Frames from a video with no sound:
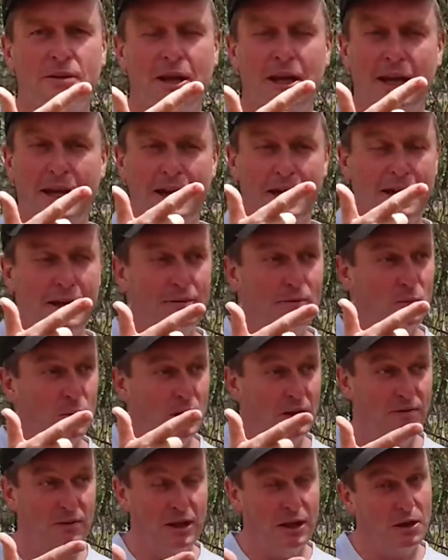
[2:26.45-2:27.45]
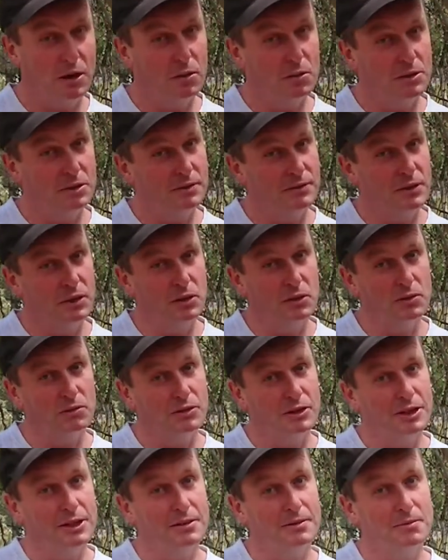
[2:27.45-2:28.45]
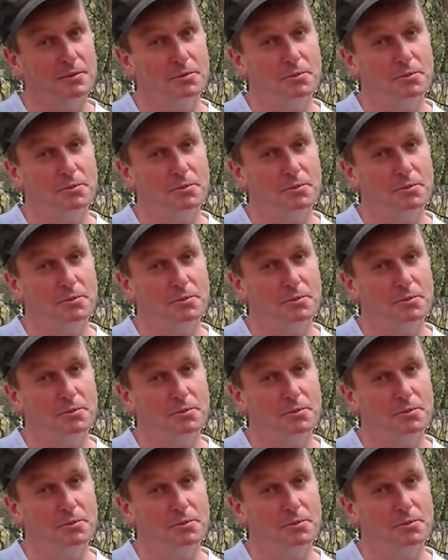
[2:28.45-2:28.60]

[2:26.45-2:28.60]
and, and whatever that goal is for you, right?